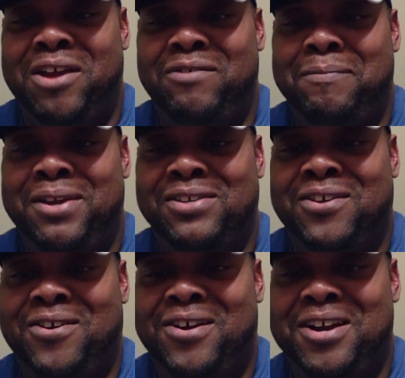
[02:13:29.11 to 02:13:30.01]
drive your best
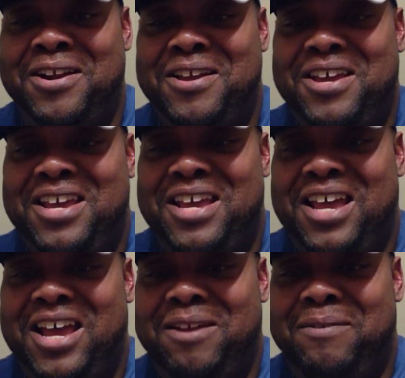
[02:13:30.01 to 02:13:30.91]
car.
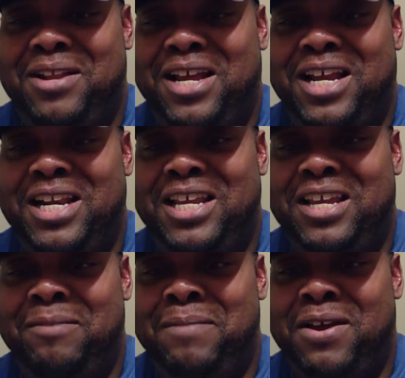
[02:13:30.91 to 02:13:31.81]
I am glad I
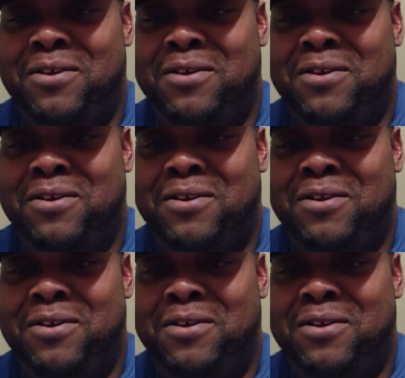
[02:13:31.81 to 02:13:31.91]
did my